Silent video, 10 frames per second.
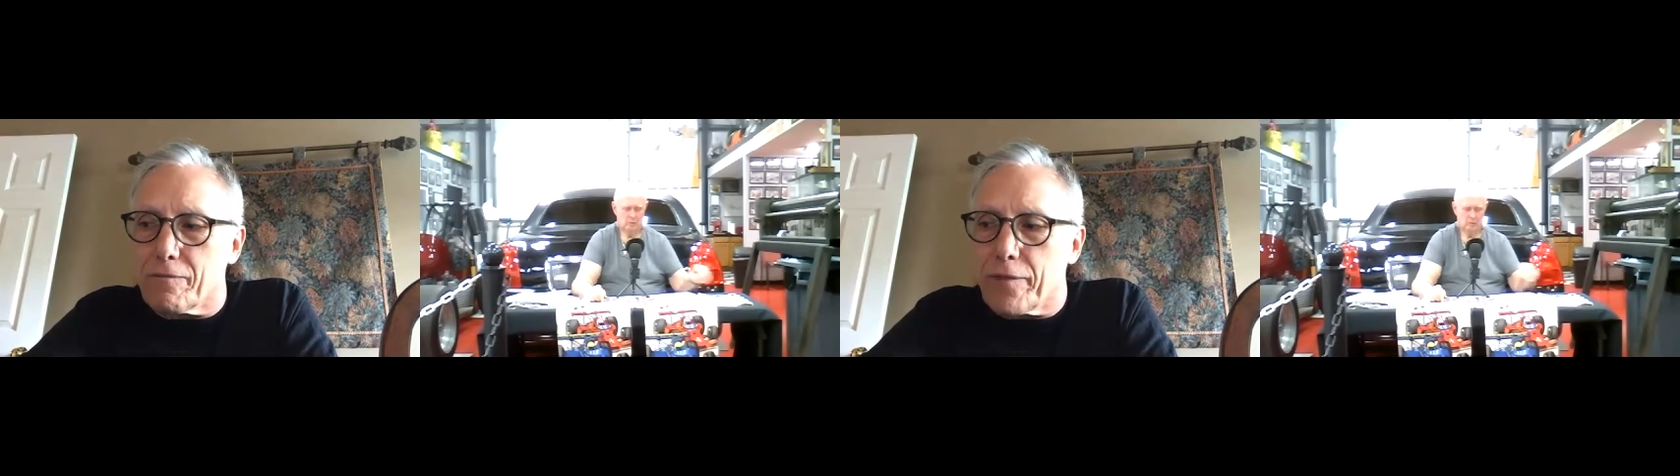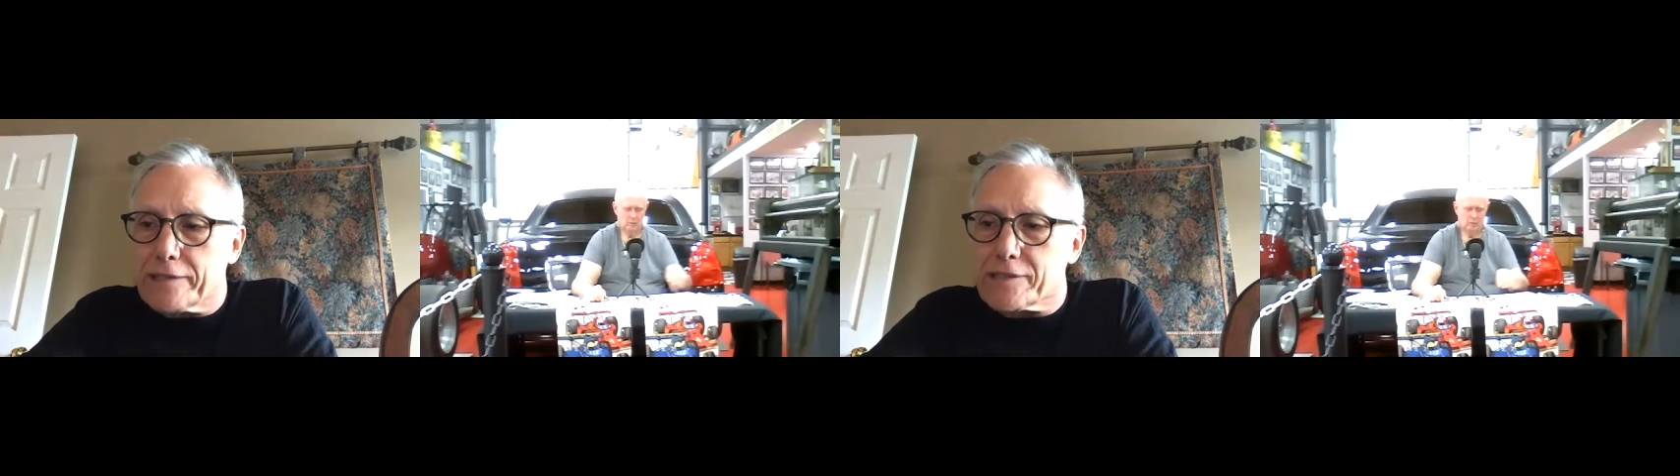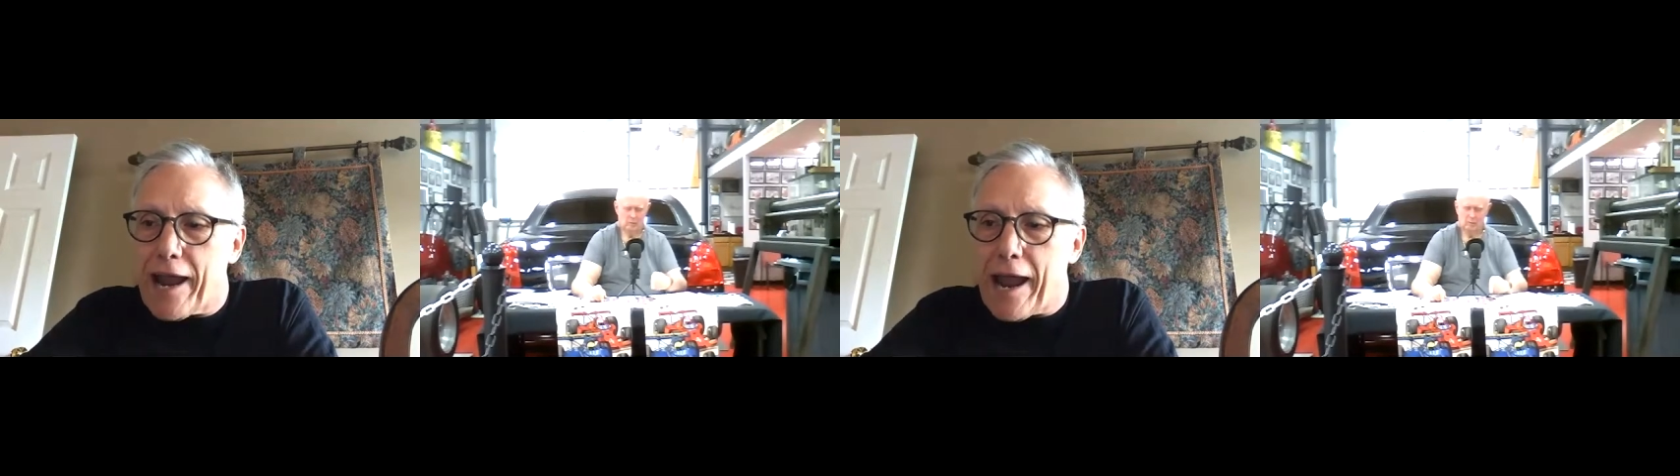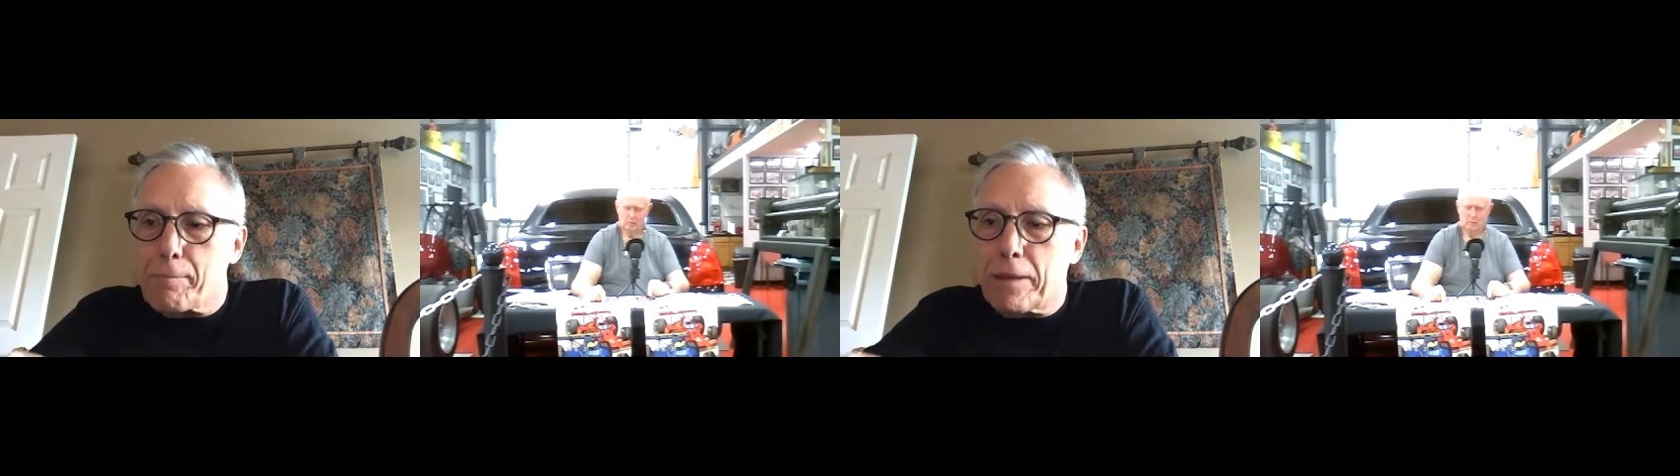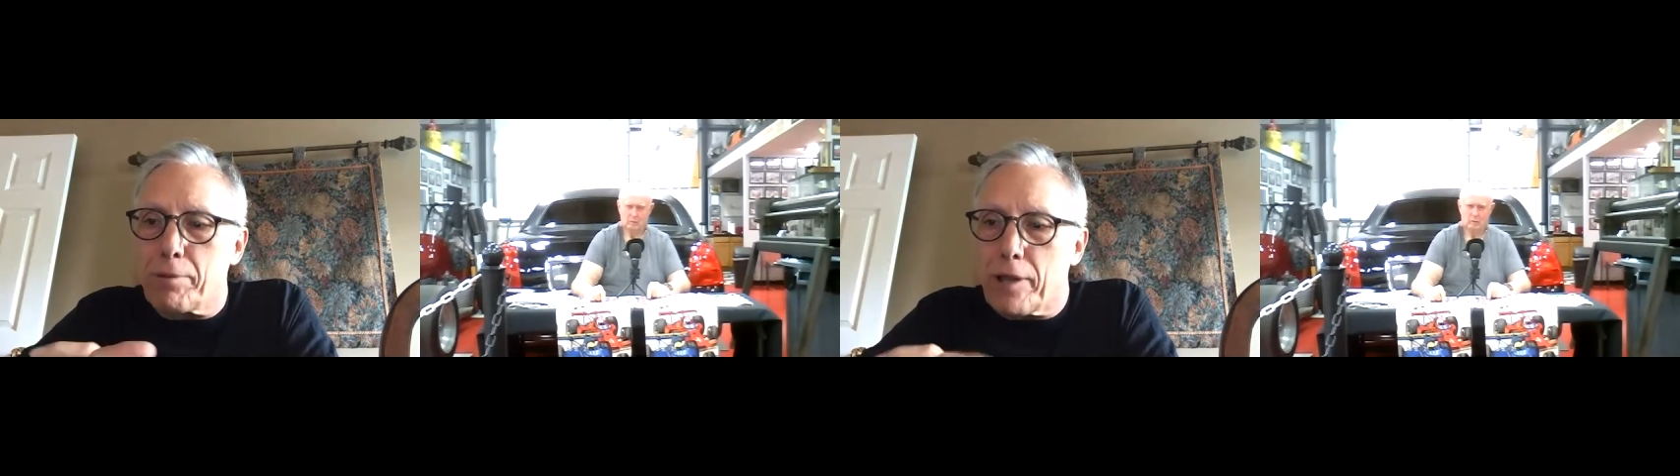that's a
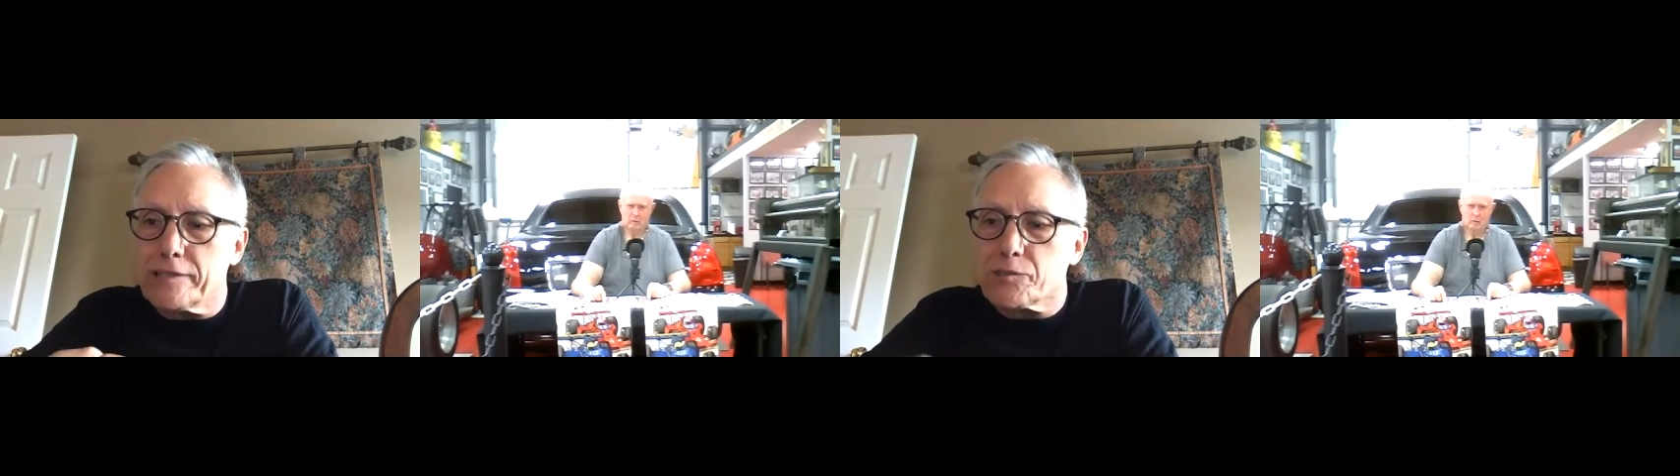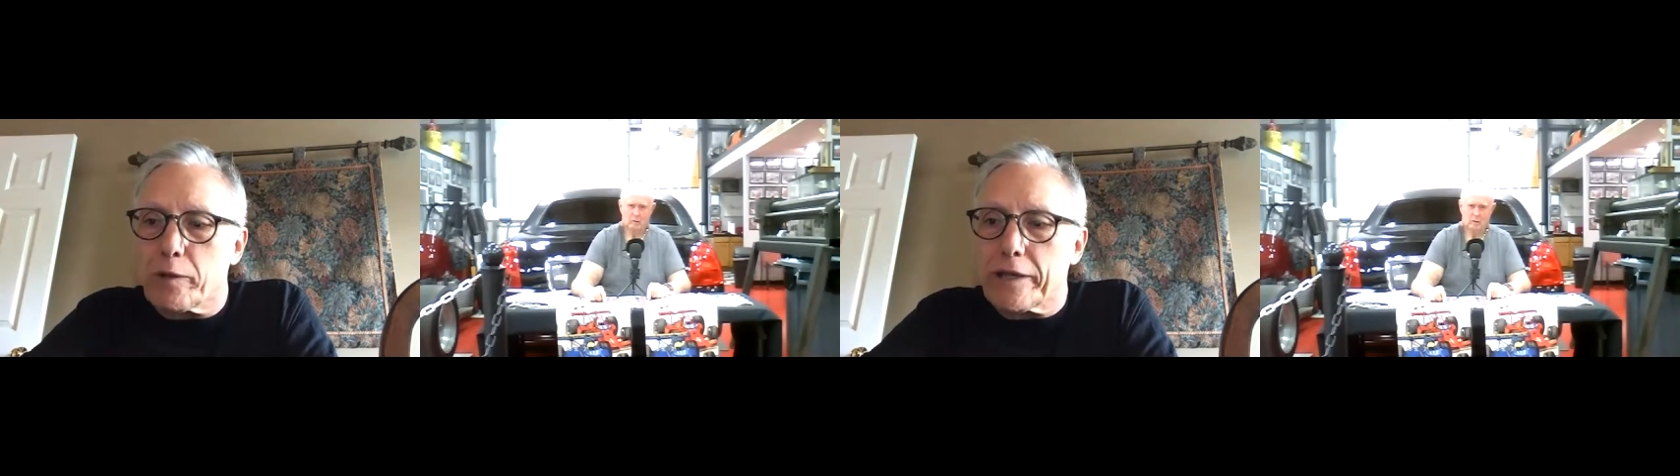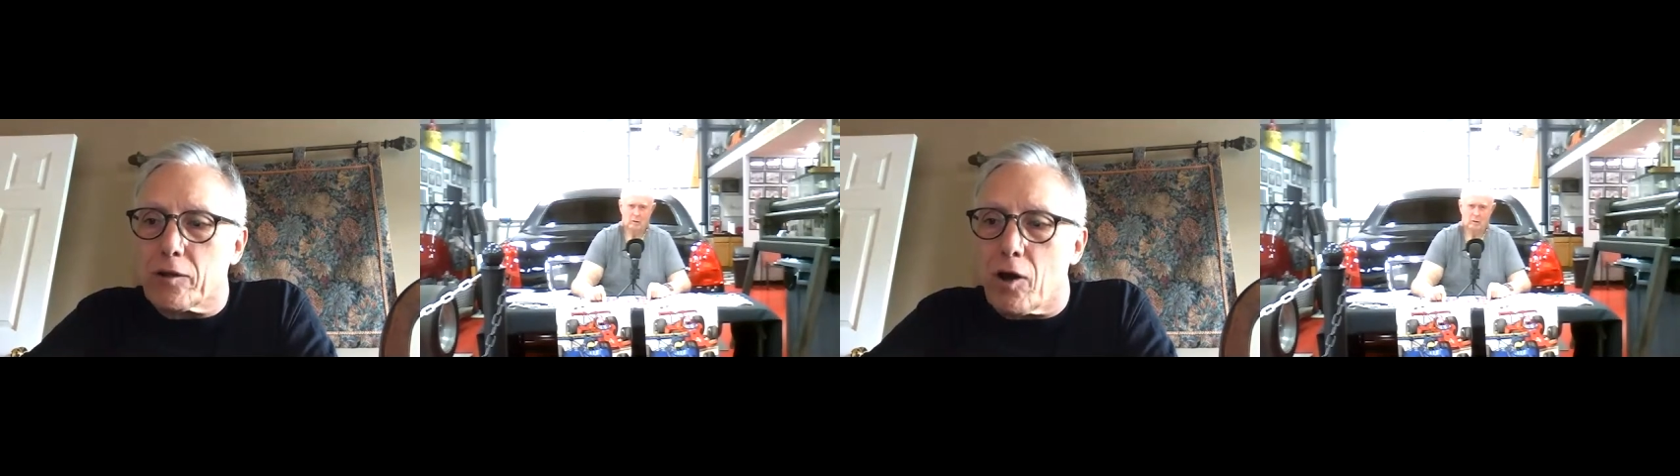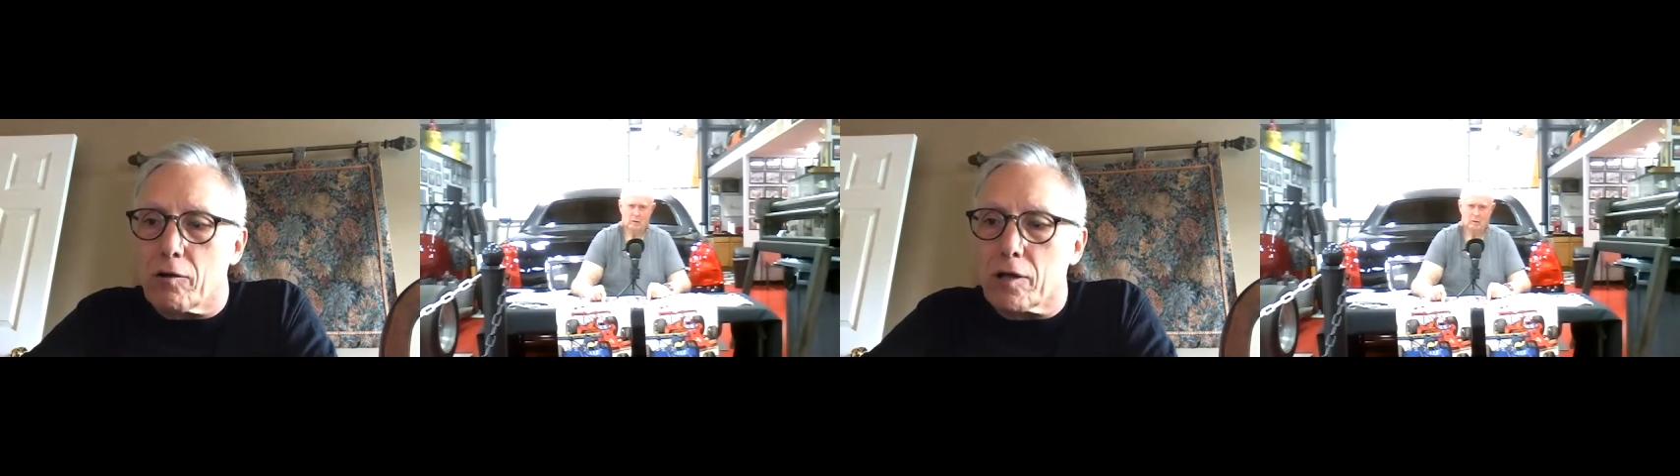happy place we can all